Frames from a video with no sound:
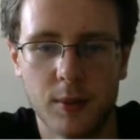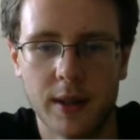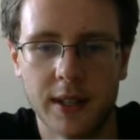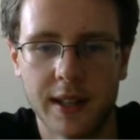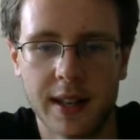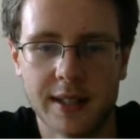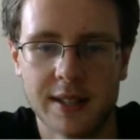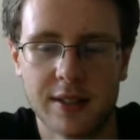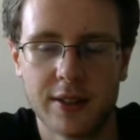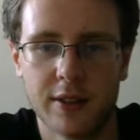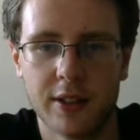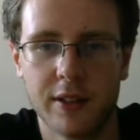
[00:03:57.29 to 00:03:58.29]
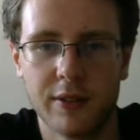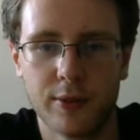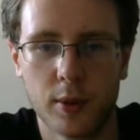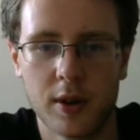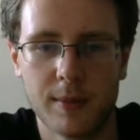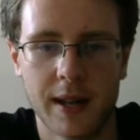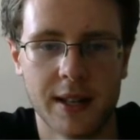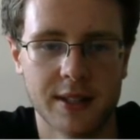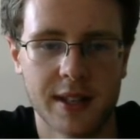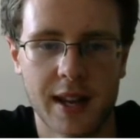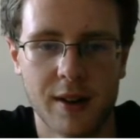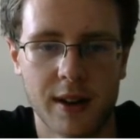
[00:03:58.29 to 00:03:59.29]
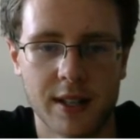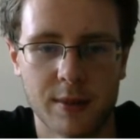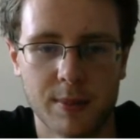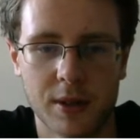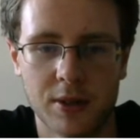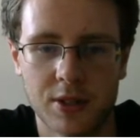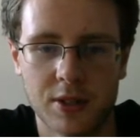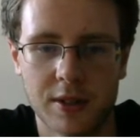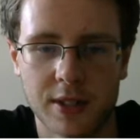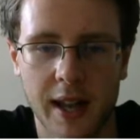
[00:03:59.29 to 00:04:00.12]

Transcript: wind gusts 30 to 40 miles an hour as opposed to